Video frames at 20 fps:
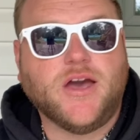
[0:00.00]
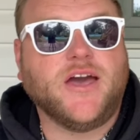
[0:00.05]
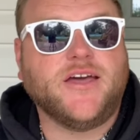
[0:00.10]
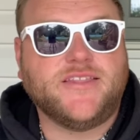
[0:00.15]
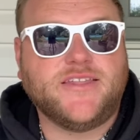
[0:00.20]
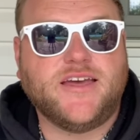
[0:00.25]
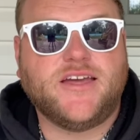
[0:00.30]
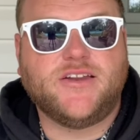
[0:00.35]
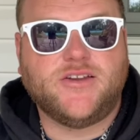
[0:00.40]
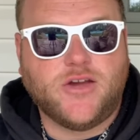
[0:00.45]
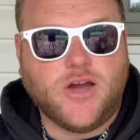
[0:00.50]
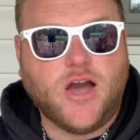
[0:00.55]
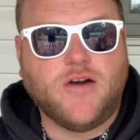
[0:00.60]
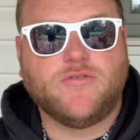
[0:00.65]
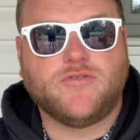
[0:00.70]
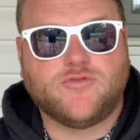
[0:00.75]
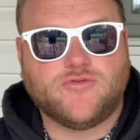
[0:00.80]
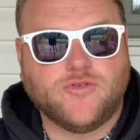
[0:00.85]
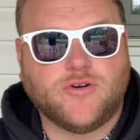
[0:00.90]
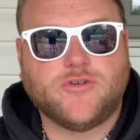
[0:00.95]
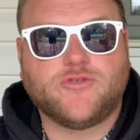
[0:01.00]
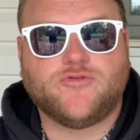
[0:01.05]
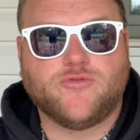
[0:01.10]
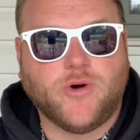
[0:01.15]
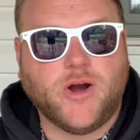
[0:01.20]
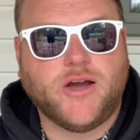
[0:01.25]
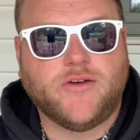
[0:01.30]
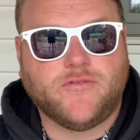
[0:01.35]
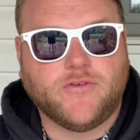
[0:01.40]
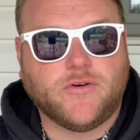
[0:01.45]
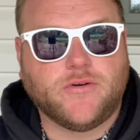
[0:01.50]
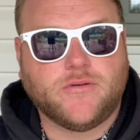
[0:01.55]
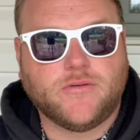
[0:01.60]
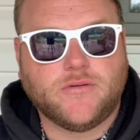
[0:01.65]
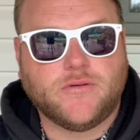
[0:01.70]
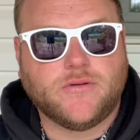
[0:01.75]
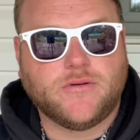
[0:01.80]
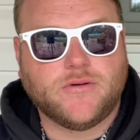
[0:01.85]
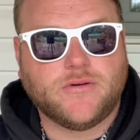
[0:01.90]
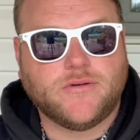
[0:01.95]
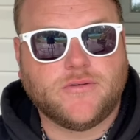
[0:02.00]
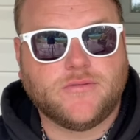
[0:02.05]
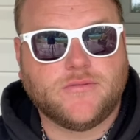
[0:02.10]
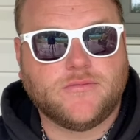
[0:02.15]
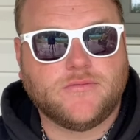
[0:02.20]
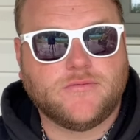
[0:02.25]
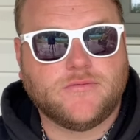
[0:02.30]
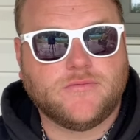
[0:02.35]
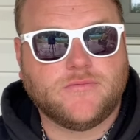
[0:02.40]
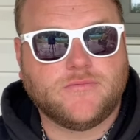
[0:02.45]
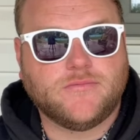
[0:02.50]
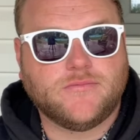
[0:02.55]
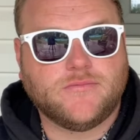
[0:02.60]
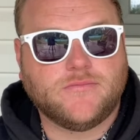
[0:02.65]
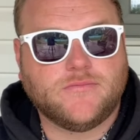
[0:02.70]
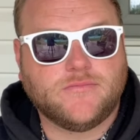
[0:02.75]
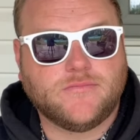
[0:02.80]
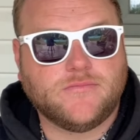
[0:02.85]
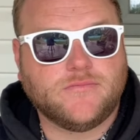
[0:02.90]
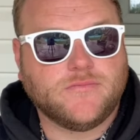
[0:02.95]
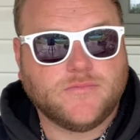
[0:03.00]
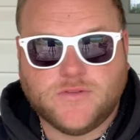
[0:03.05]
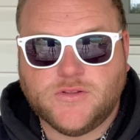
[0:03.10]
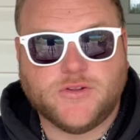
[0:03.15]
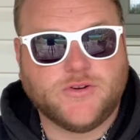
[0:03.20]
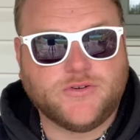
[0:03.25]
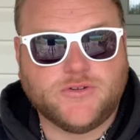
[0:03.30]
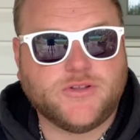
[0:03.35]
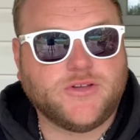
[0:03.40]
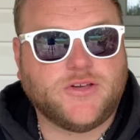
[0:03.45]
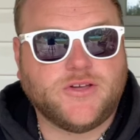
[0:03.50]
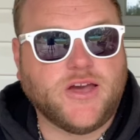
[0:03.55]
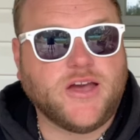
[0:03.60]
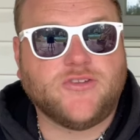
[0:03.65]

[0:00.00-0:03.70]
and then you have a drunk driver literally